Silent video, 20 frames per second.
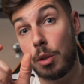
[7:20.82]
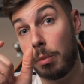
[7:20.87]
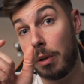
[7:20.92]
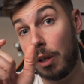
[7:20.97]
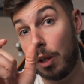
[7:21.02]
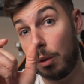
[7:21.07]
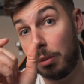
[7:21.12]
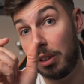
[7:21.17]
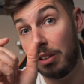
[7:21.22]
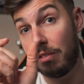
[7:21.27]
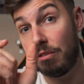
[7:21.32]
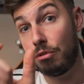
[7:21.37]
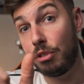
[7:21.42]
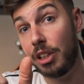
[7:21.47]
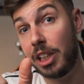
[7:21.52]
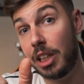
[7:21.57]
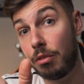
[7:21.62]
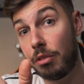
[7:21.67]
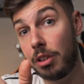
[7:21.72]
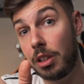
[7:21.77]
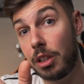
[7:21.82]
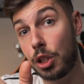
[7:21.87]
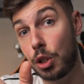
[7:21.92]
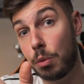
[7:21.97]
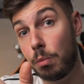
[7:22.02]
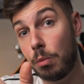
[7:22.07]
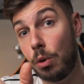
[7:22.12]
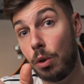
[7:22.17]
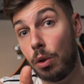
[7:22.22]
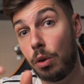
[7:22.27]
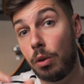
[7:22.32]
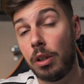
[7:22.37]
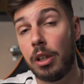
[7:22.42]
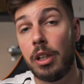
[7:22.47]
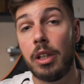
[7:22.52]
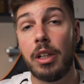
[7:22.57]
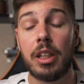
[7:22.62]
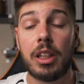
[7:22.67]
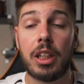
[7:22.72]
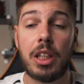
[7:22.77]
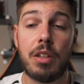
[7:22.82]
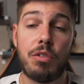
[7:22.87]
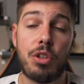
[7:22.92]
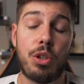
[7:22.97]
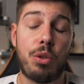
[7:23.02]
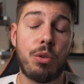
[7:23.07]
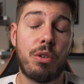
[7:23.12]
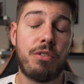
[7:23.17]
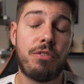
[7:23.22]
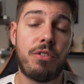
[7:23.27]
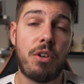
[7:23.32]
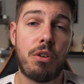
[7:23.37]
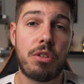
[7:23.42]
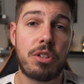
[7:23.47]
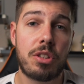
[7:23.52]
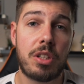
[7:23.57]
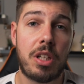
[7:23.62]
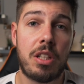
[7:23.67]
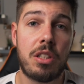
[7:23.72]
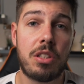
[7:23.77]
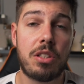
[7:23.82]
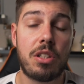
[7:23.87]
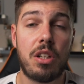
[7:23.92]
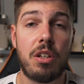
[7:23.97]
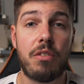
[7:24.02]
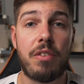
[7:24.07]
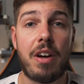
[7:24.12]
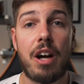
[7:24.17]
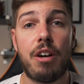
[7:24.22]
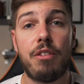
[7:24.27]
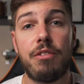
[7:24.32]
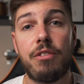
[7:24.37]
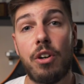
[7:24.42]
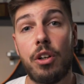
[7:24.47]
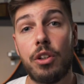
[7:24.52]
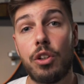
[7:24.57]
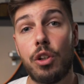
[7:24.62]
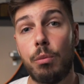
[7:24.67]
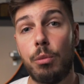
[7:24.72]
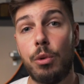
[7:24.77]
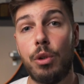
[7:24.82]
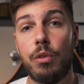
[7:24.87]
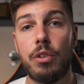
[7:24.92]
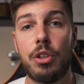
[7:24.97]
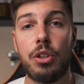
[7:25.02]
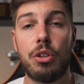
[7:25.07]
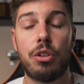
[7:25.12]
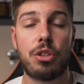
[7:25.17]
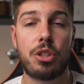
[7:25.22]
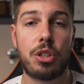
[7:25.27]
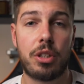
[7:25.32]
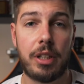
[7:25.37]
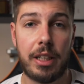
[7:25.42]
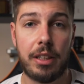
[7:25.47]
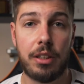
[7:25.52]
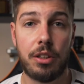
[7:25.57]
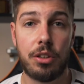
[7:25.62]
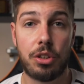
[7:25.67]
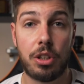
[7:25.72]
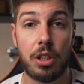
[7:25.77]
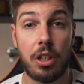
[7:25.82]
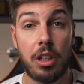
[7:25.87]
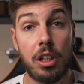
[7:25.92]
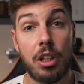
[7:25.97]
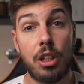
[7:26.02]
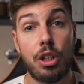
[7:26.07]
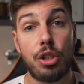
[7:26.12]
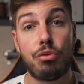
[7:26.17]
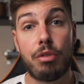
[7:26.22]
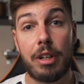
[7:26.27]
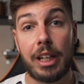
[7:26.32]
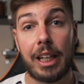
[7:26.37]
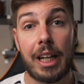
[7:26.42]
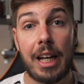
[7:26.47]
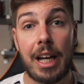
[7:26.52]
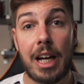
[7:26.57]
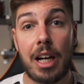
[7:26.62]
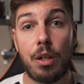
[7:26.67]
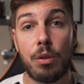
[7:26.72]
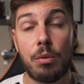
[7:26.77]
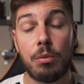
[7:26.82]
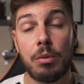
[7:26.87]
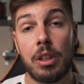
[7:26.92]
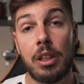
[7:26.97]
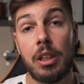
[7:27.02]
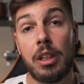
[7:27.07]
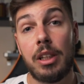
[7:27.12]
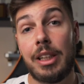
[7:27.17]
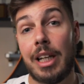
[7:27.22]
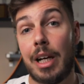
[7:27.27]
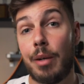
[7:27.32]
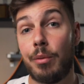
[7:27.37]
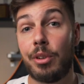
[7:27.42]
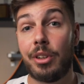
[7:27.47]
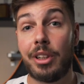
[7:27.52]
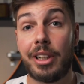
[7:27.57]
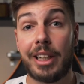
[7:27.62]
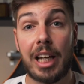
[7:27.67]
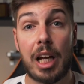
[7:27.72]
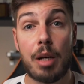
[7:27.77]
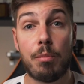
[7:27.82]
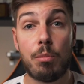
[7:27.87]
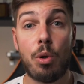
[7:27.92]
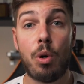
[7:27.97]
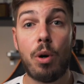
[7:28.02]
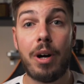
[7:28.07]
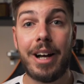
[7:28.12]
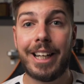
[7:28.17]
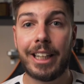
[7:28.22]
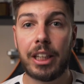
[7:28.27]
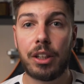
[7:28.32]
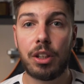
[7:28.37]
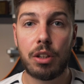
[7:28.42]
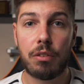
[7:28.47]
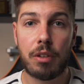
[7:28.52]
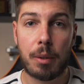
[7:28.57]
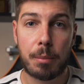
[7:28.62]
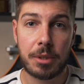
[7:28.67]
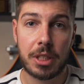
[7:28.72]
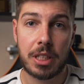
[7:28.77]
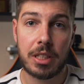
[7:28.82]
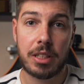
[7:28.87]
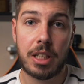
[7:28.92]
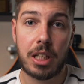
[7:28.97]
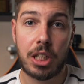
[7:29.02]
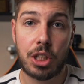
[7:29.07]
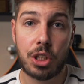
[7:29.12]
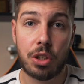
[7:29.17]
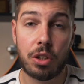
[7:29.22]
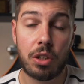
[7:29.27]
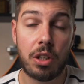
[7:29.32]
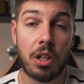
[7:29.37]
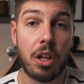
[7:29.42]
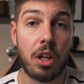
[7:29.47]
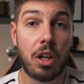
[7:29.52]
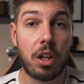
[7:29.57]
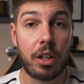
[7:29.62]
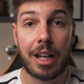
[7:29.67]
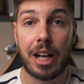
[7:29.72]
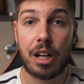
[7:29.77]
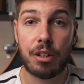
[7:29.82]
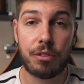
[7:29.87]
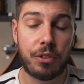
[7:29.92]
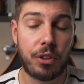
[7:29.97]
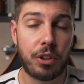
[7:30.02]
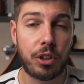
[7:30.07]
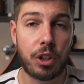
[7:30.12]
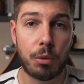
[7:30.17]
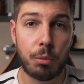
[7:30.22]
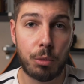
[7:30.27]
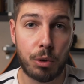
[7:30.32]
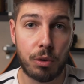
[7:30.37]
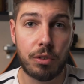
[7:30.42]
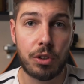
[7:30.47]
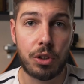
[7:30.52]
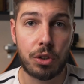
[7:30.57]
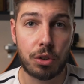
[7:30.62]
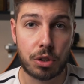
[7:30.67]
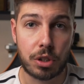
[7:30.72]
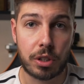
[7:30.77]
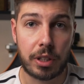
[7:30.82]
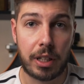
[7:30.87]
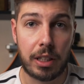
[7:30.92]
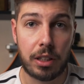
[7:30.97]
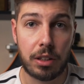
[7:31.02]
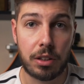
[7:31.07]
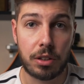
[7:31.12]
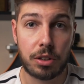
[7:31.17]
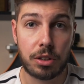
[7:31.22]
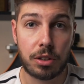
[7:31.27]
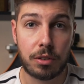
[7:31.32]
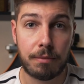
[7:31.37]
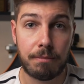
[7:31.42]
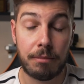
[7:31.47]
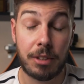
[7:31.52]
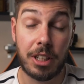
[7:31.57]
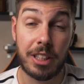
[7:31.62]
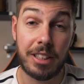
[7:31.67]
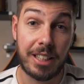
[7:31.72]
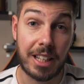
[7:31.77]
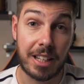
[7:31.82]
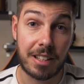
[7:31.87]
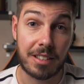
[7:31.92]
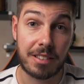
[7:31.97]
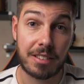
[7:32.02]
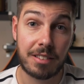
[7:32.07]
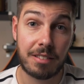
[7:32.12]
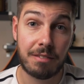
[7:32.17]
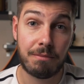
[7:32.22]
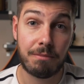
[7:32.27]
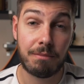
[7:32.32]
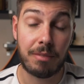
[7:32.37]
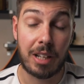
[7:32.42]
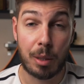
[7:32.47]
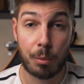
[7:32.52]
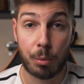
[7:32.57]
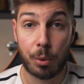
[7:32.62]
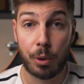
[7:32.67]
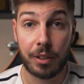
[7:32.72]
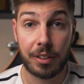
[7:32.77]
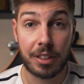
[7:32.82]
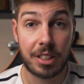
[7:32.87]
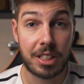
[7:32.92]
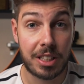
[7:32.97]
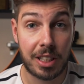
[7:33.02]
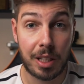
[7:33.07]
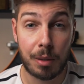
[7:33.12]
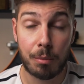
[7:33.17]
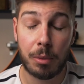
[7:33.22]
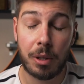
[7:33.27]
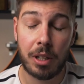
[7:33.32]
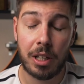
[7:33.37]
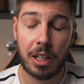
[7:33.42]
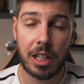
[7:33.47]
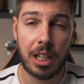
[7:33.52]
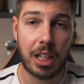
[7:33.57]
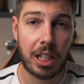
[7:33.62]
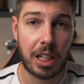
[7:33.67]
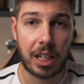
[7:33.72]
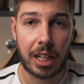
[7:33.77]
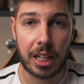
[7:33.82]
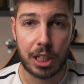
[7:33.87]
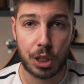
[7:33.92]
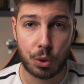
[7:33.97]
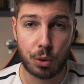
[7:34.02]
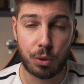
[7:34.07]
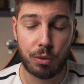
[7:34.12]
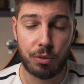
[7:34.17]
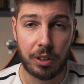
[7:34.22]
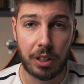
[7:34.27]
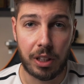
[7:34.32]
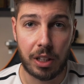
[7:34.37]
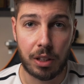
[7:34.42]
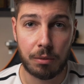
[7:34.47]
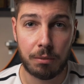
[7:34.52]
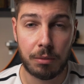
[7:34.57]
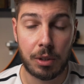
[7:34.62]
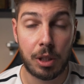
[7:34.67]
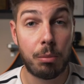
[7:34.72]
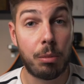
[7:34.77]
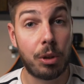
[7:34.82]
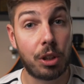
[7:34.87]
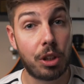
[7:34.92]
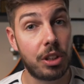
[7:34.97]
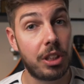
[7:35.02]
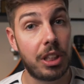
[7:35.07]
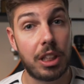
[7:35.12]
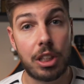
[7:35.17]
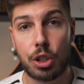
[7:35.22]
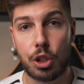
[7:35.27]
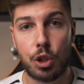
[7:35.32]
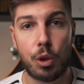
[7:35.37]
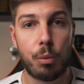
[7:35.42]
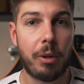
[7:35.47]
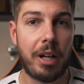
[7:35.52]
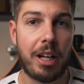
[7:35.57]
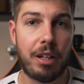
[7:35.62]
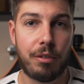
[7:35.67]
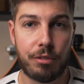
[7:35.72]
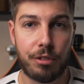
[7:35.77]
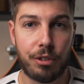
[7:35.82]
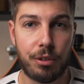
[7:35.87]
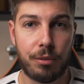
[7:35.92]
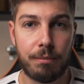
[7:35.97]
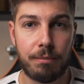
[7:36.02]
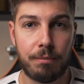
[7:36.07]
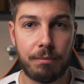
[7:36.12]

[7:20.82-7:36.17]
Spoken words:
panel being really small, giving you a false sense of how far you're moving your sliders. Drag it out, now we're gonna get a more accurate representation on how far you're moving your sliders. And yes, I'm putting this tip in an actual video because it is super helpful.